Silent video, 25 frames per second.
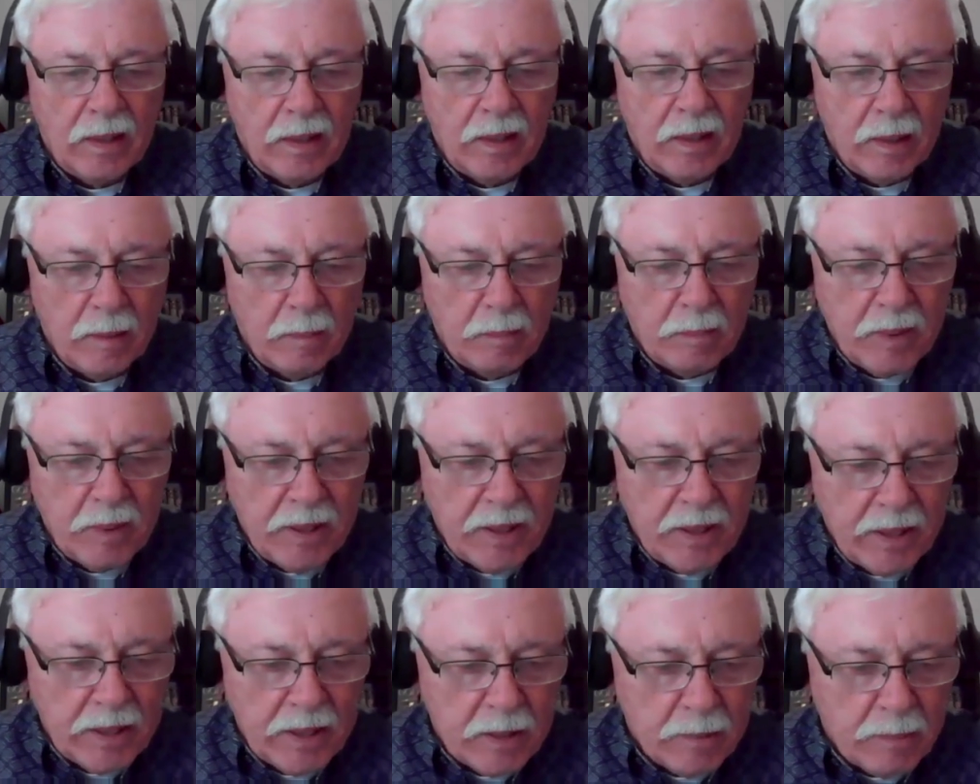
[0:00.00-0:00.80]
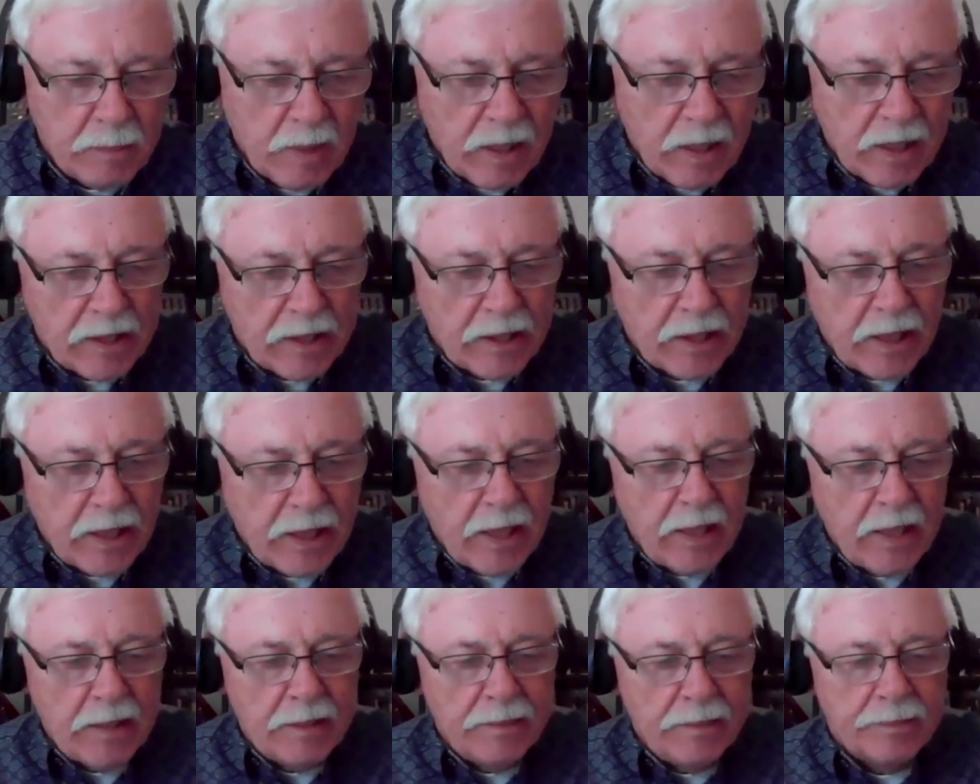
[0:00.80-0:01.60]
It begins by
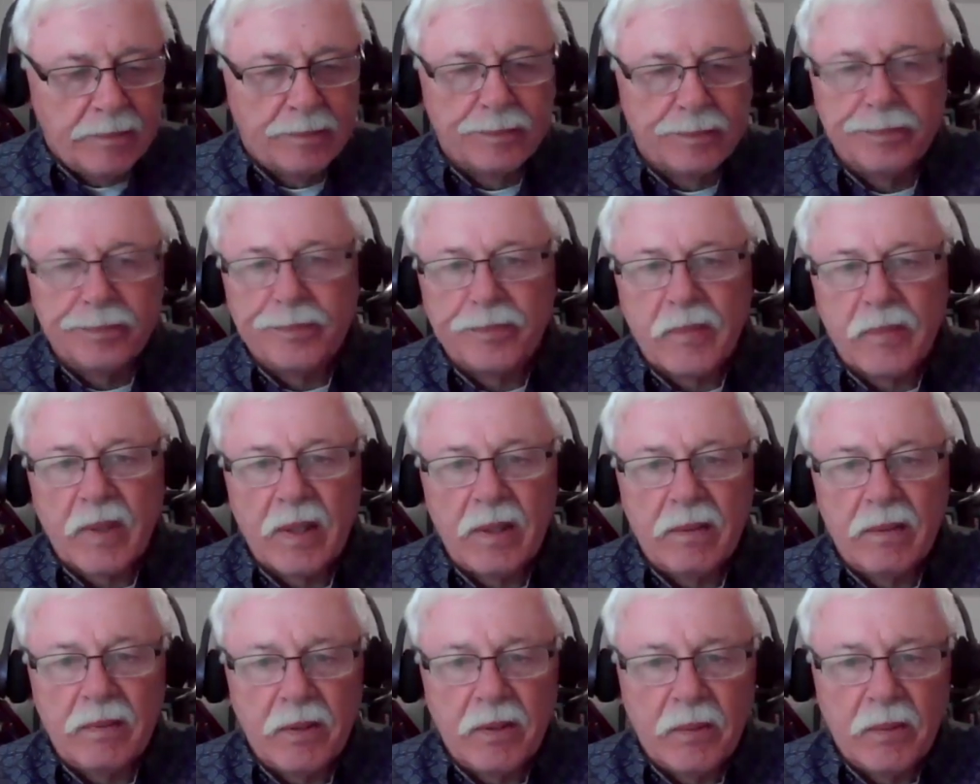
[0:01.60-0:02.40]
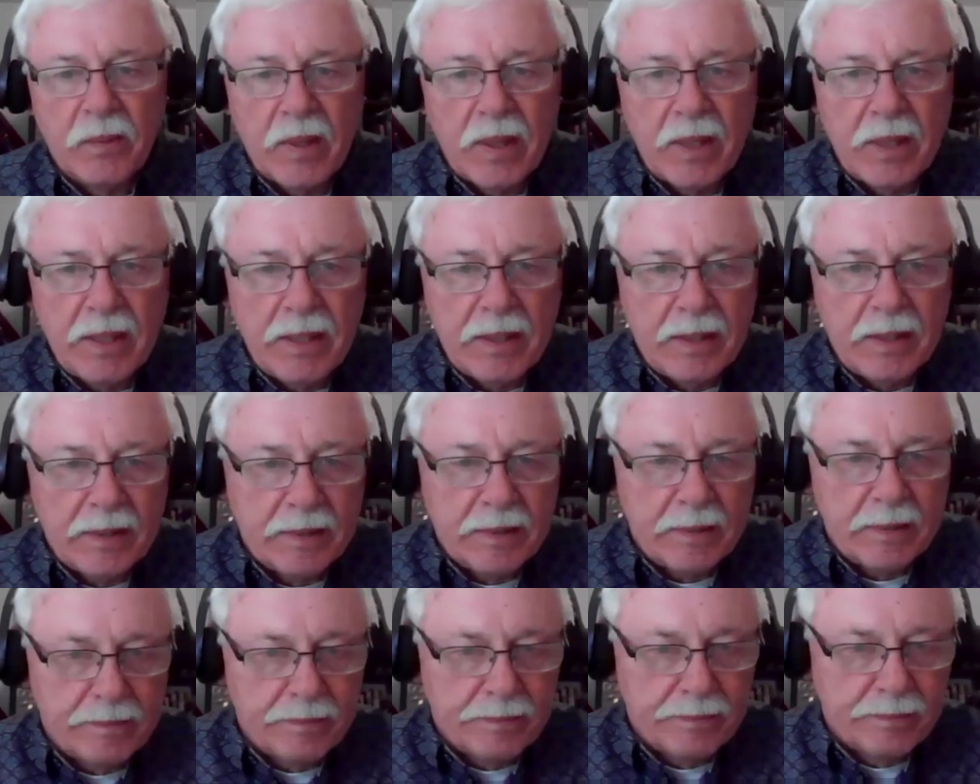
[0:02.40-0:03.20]
saying, if you're ready,
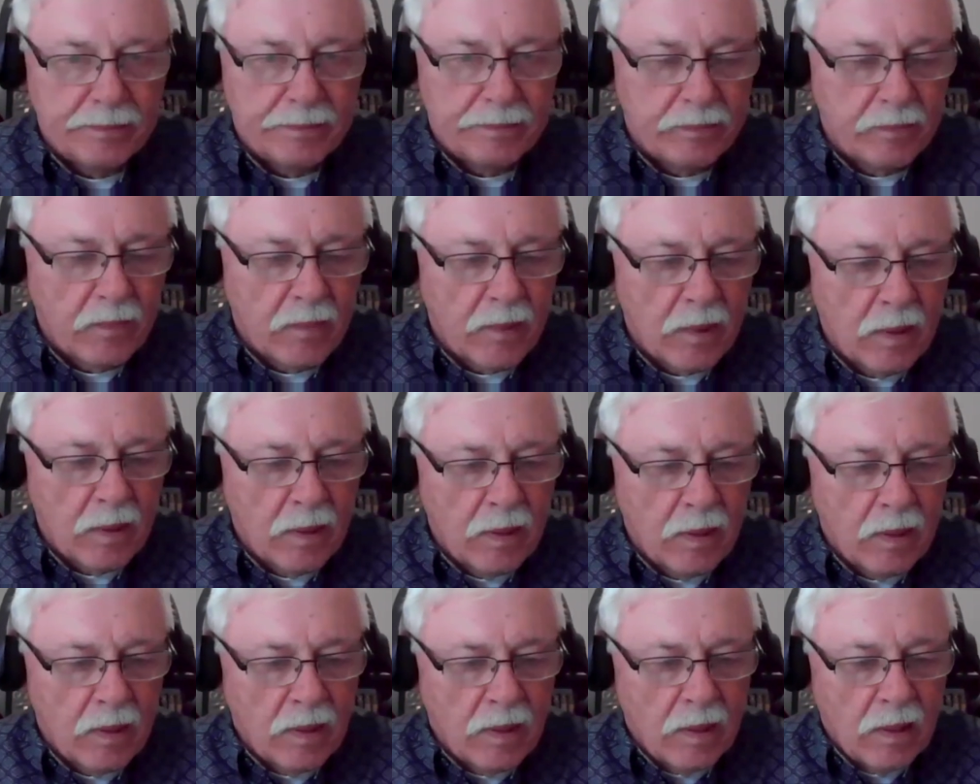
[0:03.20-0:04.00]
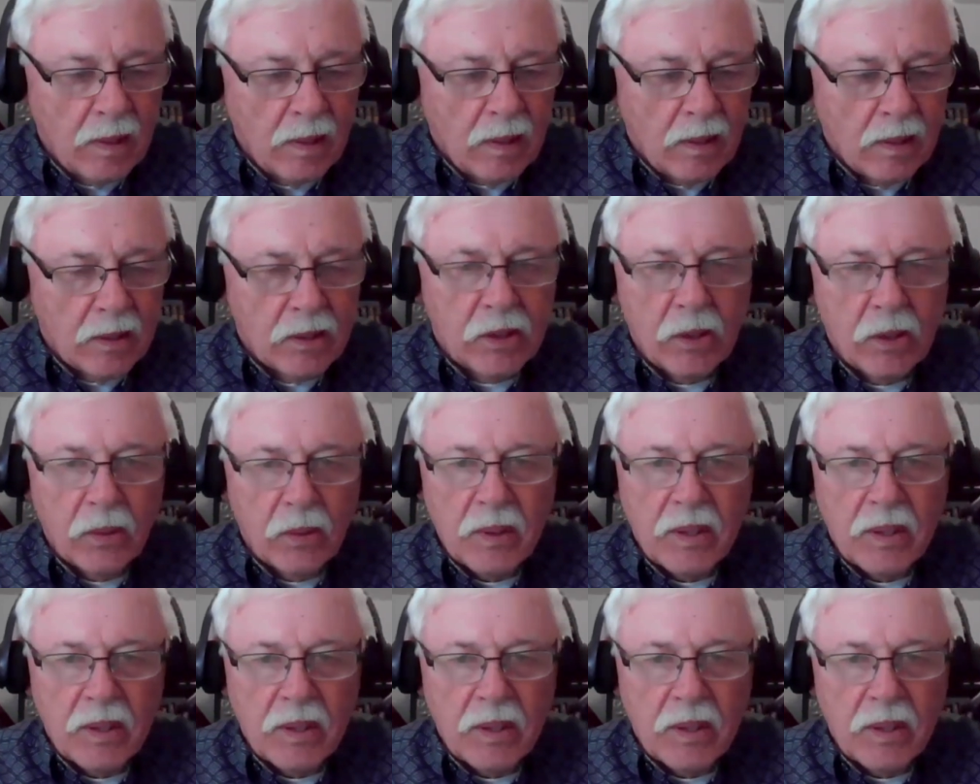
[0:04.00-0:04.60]
so